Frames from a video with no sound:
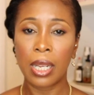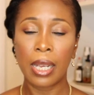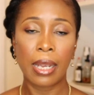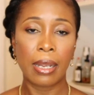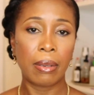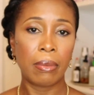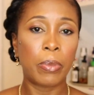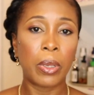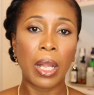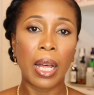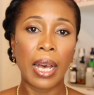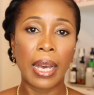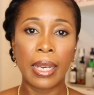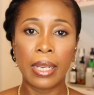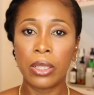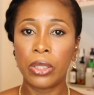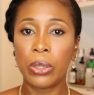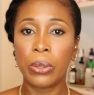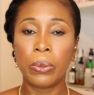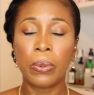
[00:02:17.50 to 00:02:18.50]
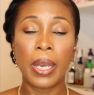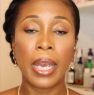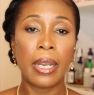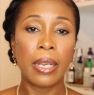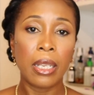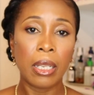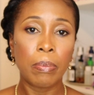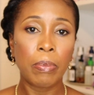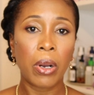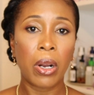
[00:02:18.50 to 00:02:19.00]
can apply to
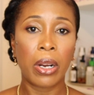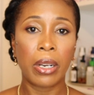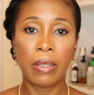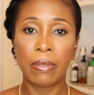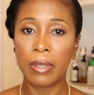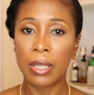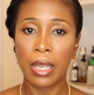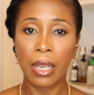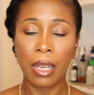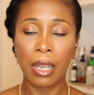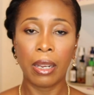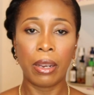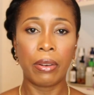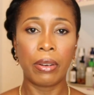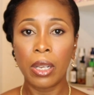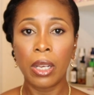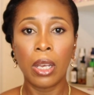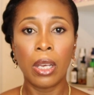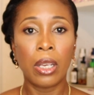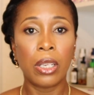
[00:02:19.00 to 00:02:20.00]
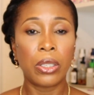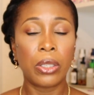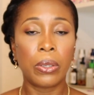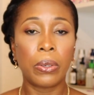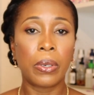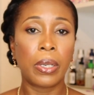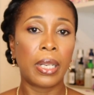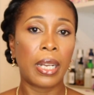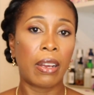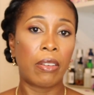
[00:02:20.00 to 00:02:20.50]
any part of the hair. So
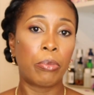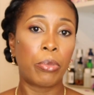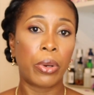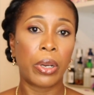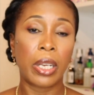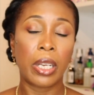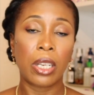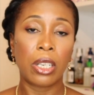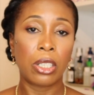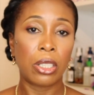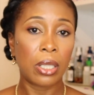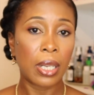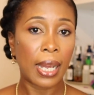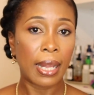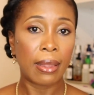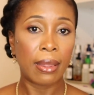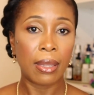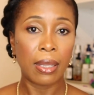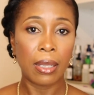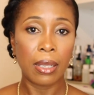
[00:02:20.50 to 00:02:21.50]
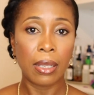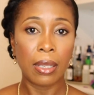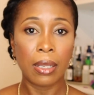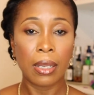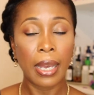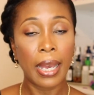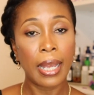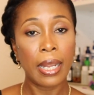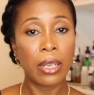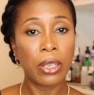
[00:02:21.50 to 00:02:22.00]
you can have breakage at the
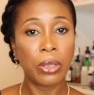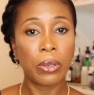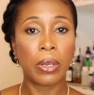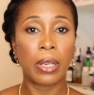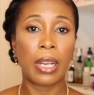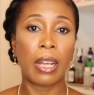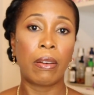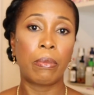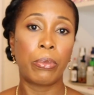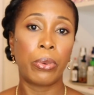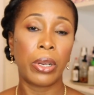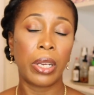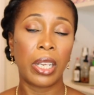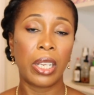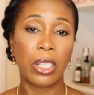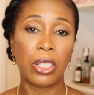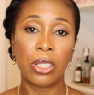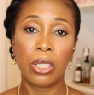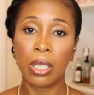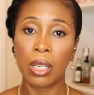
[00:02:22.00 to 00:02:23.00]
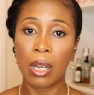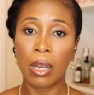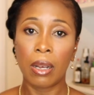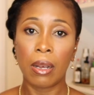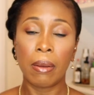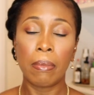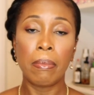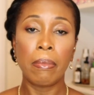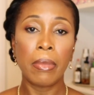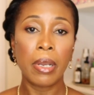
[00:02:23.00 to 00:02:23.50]
end, you can have breakage
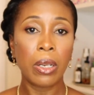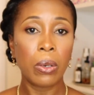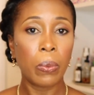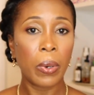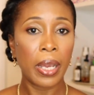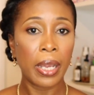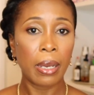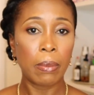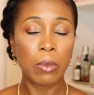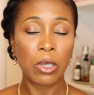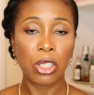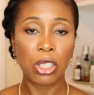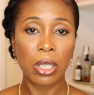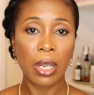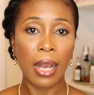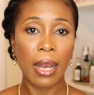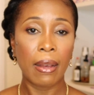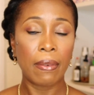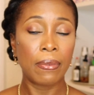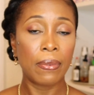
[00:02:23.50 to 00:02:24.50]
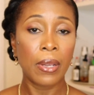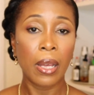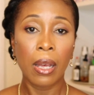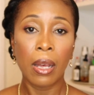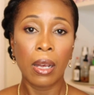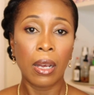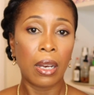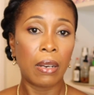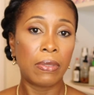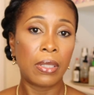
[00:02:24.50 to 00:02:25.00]
uh, midway up the shaft
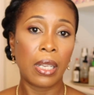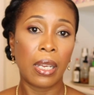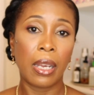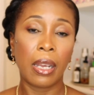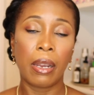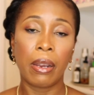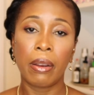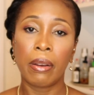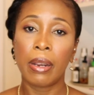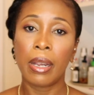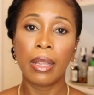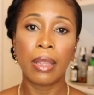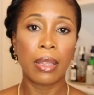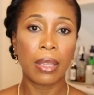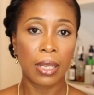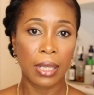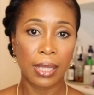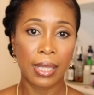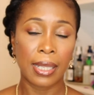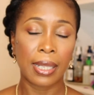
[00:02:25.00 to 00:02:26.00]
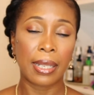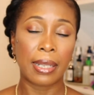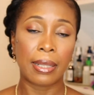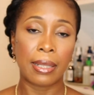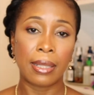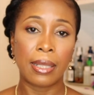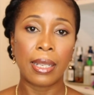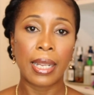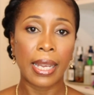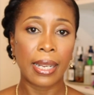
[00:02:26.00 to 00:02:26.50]
of the hair, and things
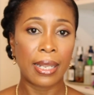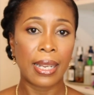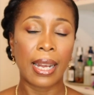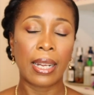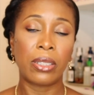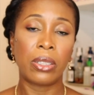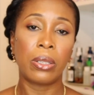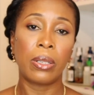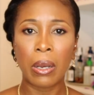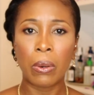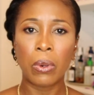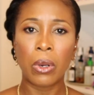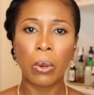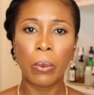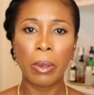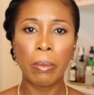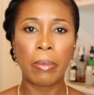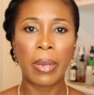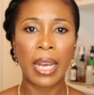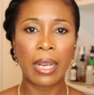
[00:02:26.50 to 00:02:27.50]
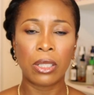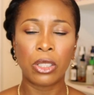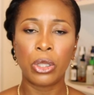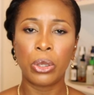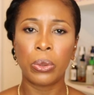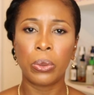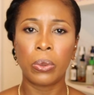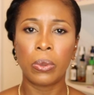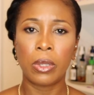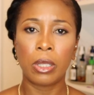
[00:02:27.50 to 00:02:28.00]
like that. So now, going back
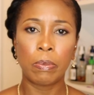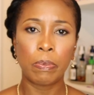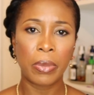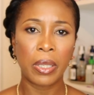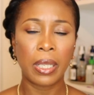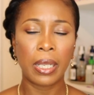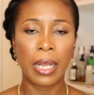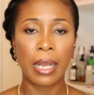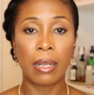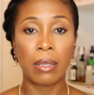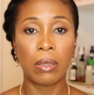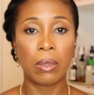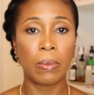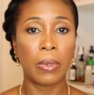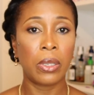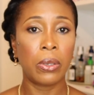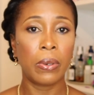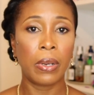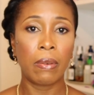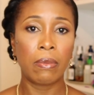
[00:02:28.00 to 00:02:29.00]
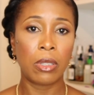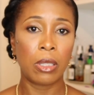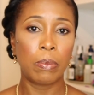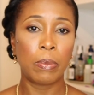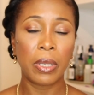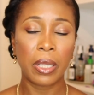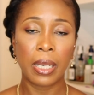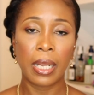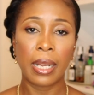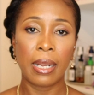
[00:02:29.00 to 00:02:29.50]
to split ends, when you have
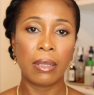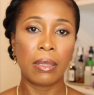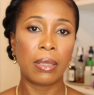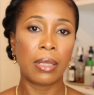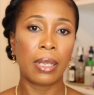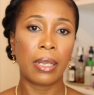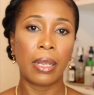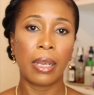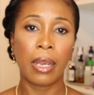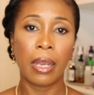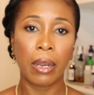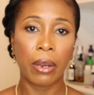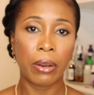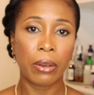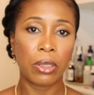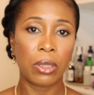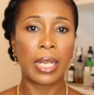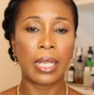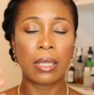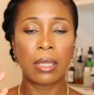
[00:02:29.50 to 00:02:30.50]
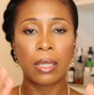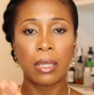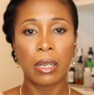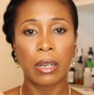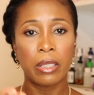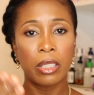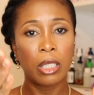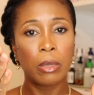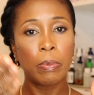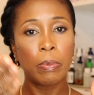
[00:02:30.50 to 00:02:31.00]
split ends and the hair then starts